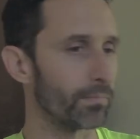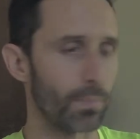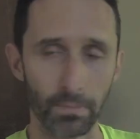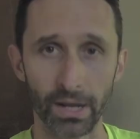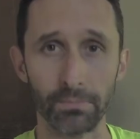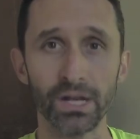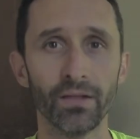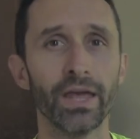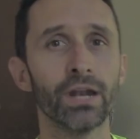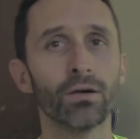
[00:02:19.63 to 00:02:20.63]
about a minute
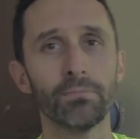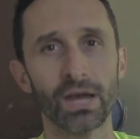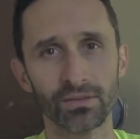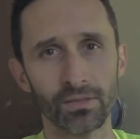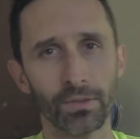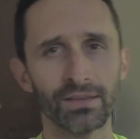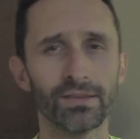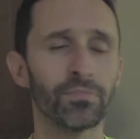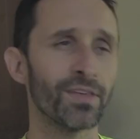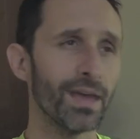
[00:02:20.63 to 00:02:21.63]
later, I'm back to the
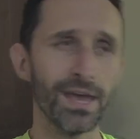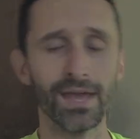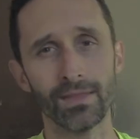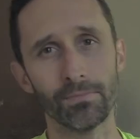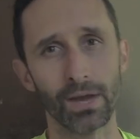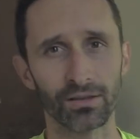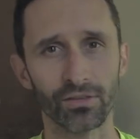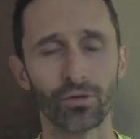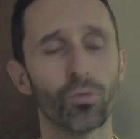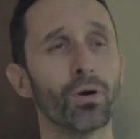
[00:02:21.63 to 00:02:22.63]
biceps and then back to
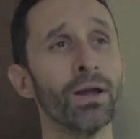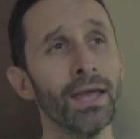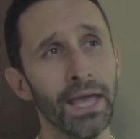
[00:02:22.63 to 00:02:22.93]
the core.